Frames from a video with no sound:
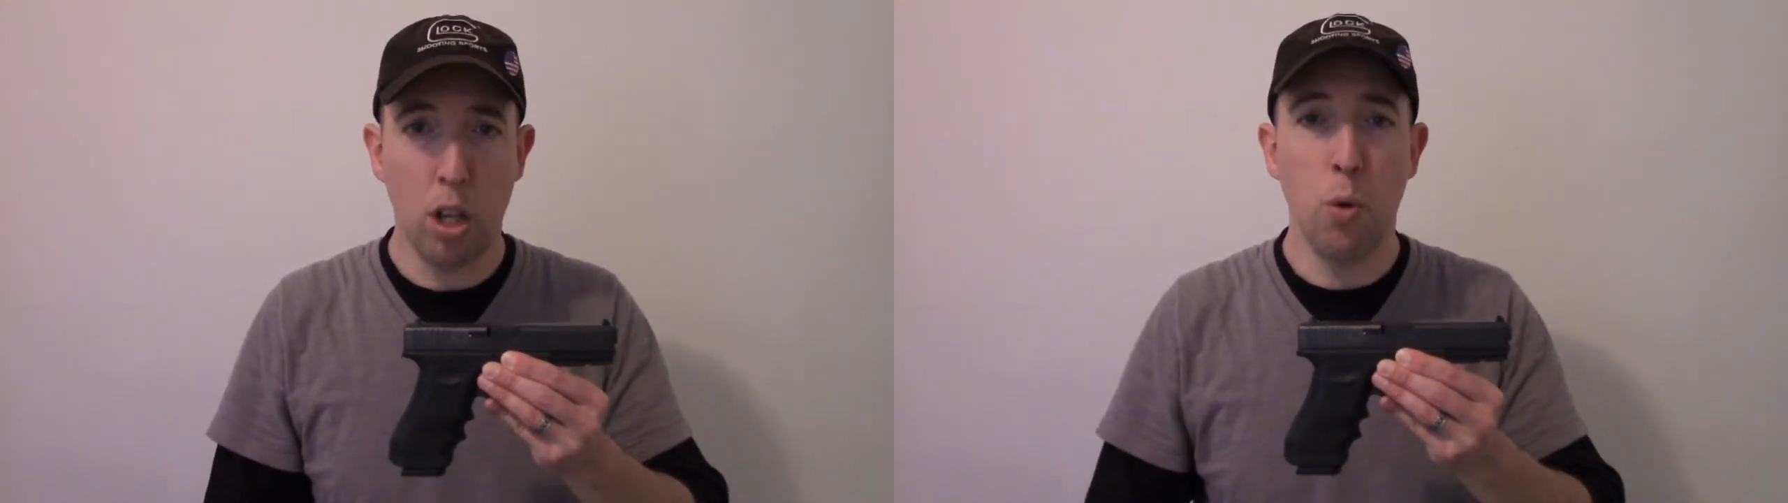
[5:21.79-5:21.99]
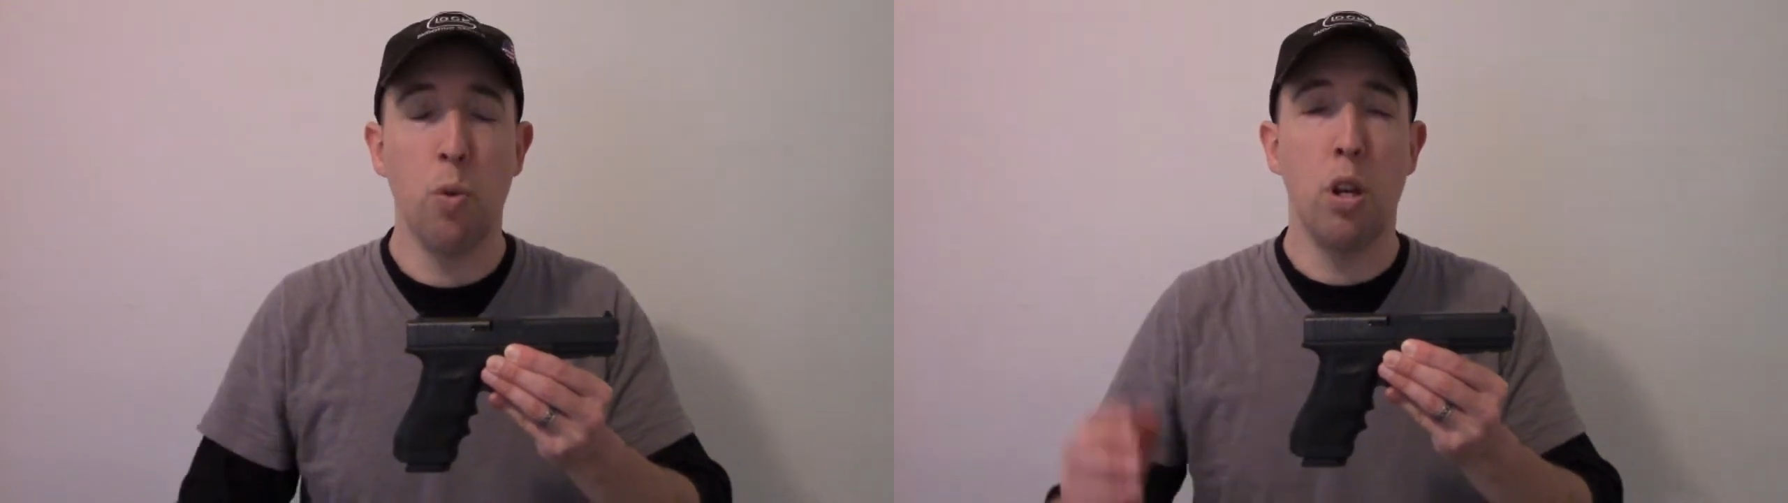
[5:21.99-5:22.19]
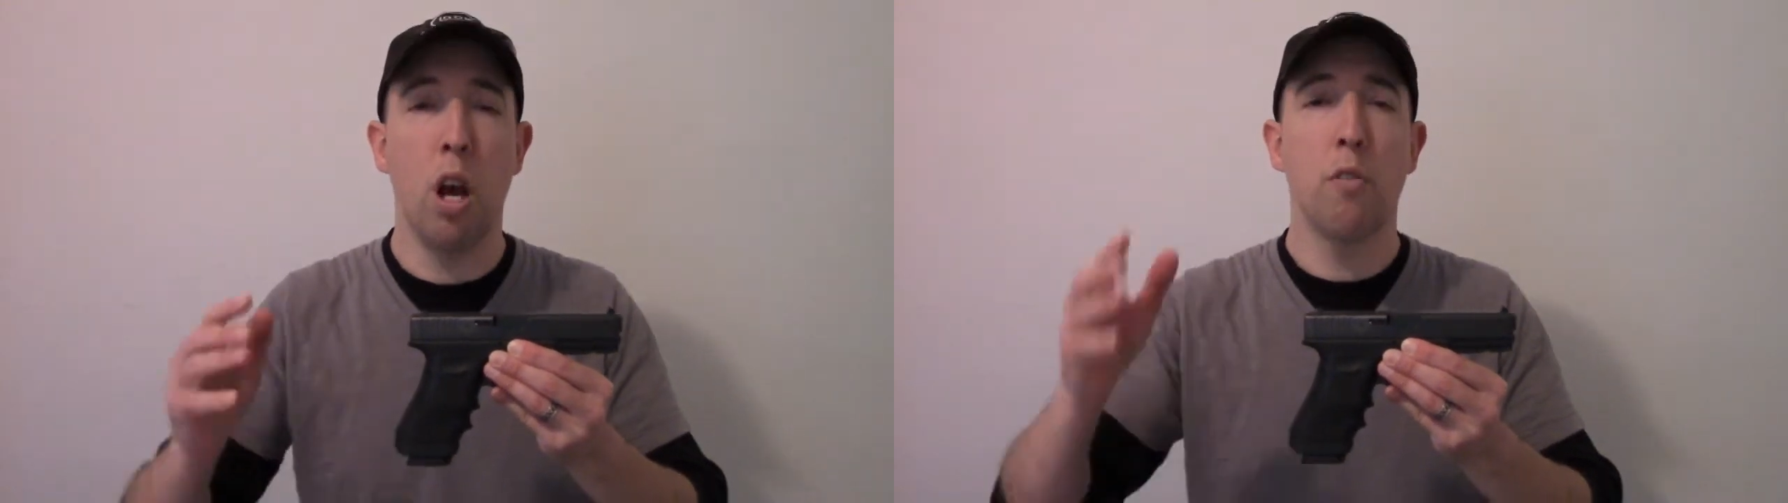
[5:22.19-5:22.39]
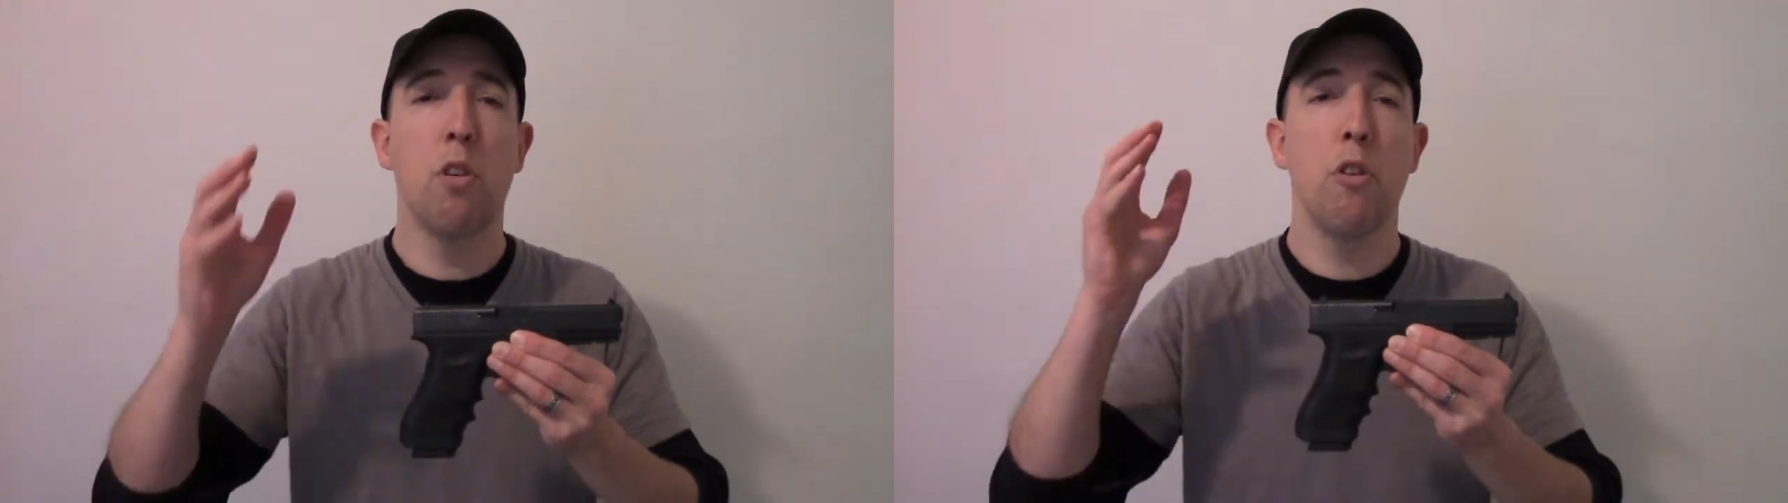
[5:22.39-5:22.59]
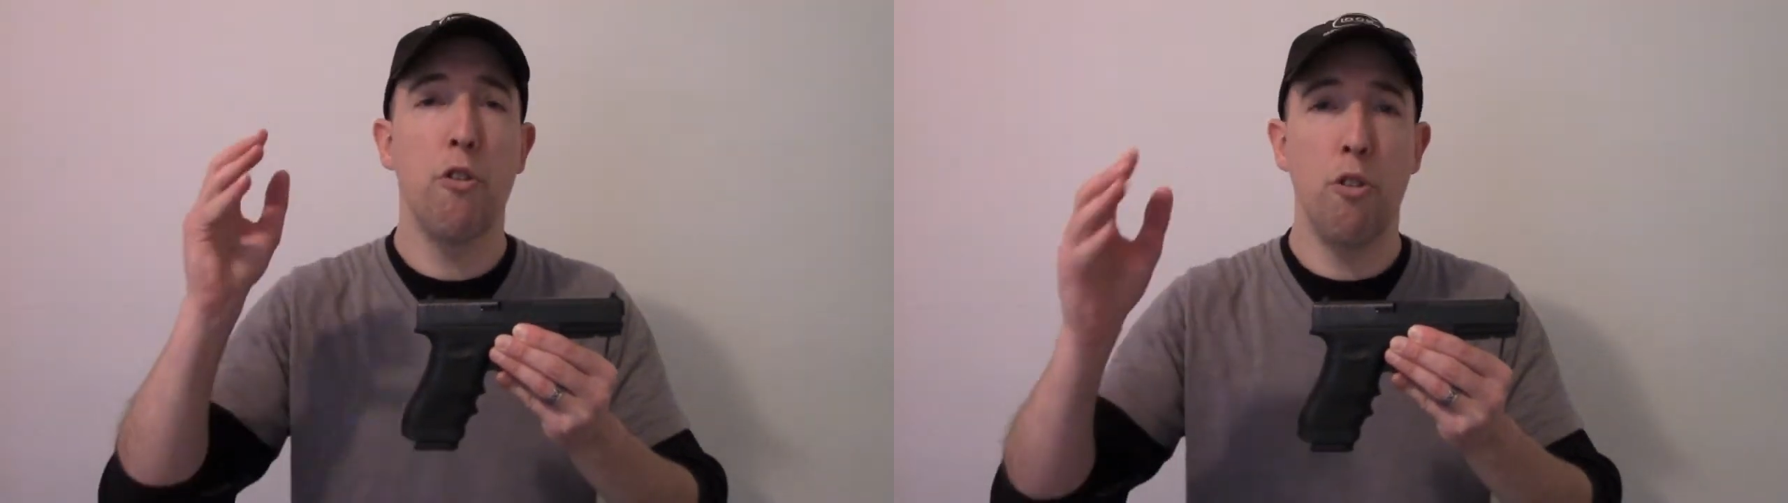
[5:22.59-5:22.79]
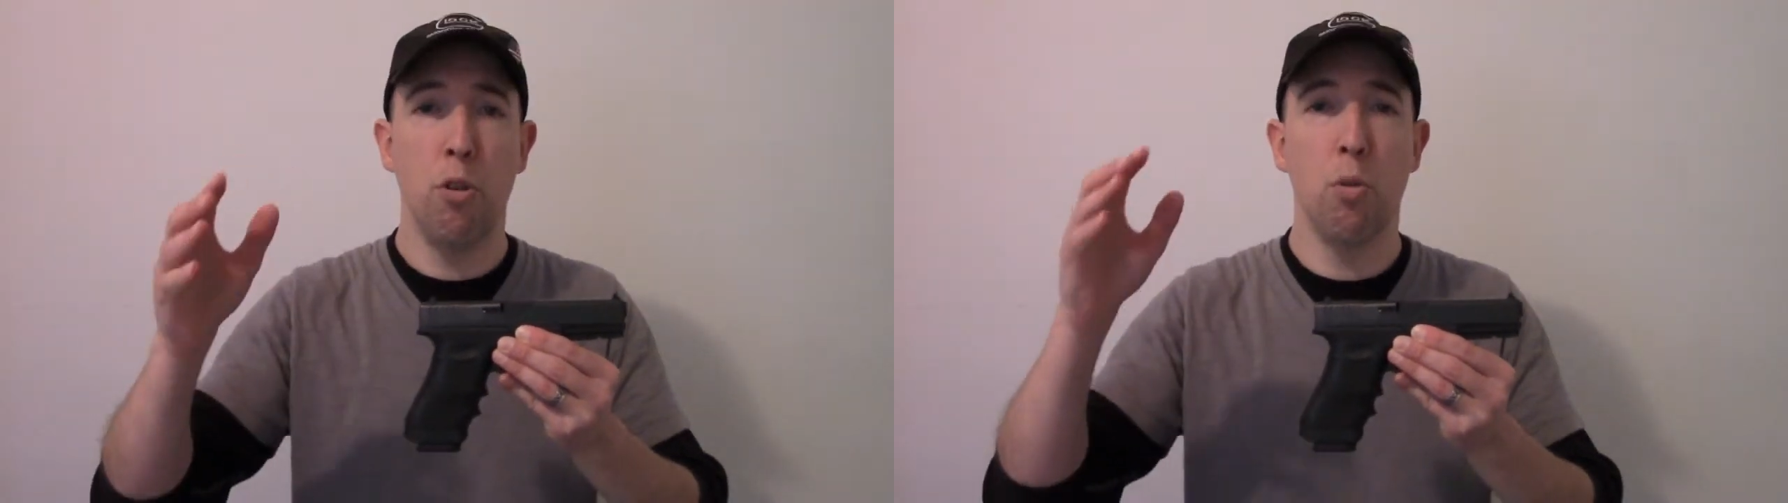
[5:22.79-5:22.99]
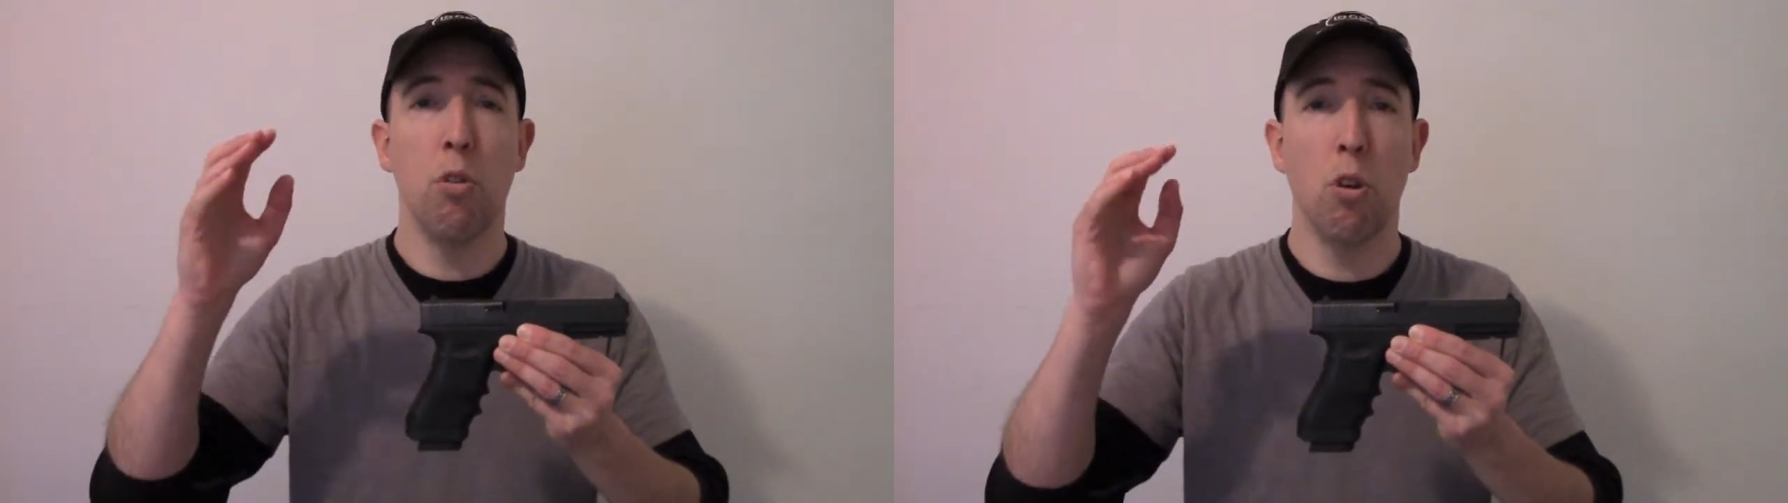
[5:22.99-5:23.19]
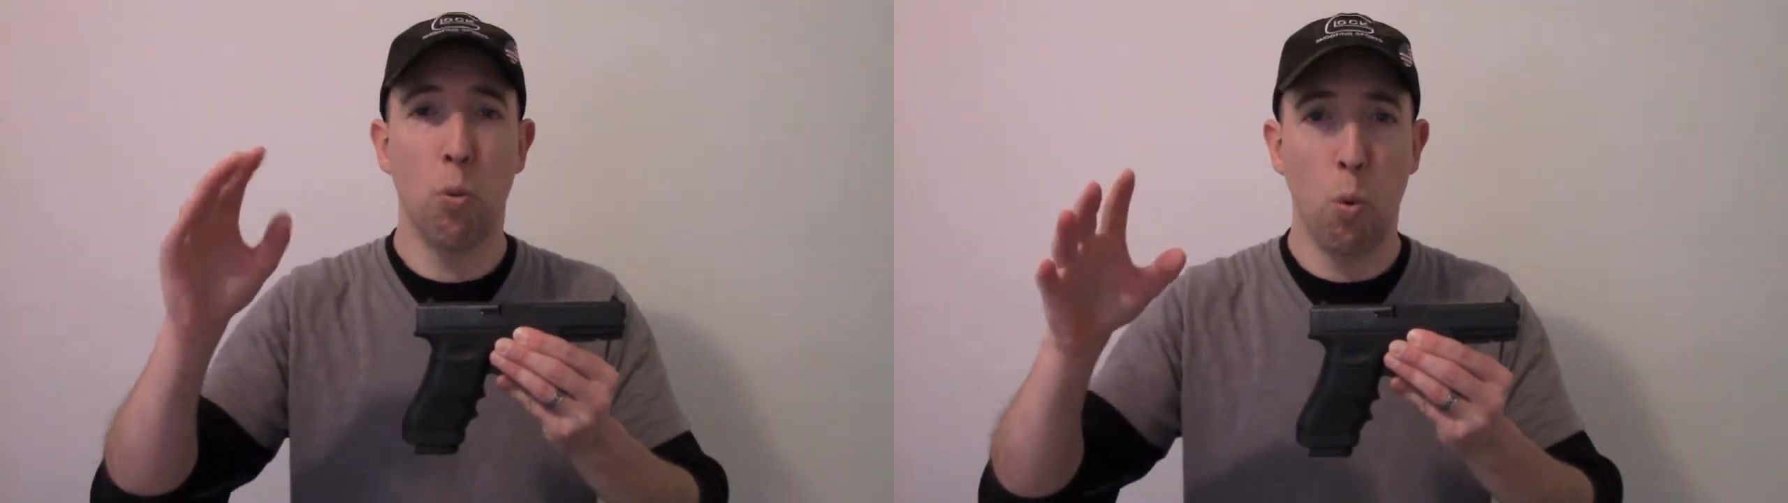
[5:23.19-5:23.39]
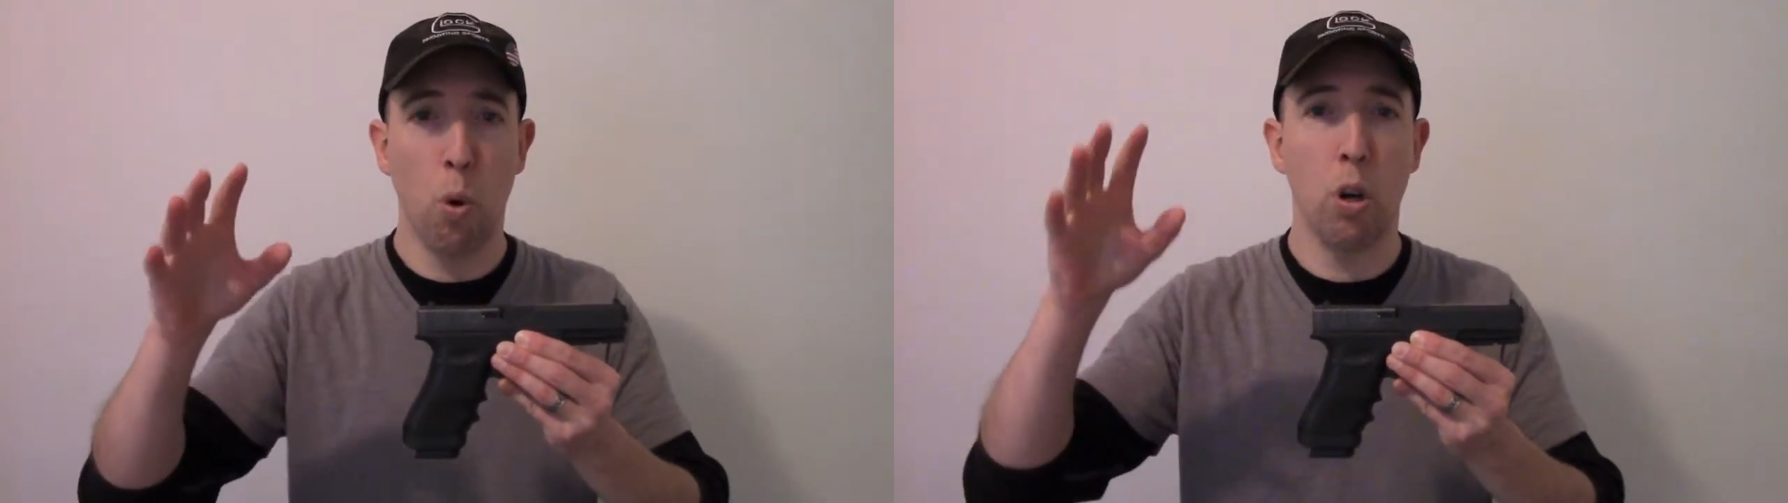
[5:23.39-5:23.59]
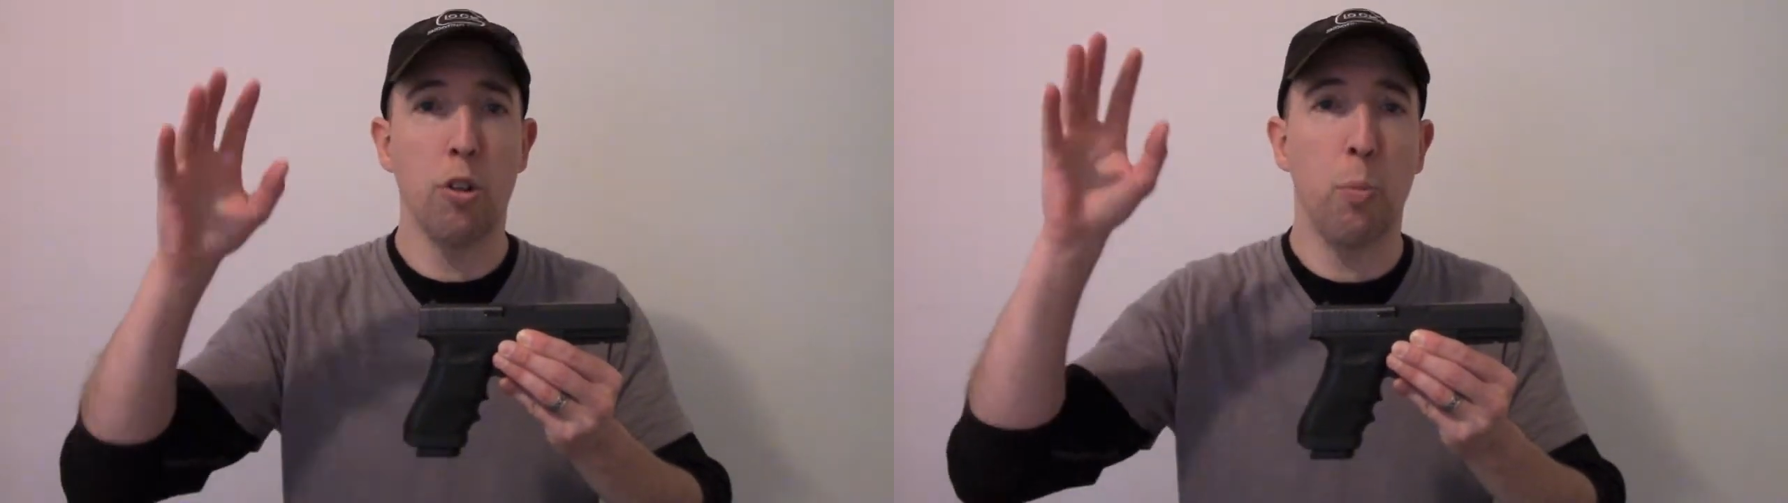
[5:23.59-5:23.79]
You never shoot towards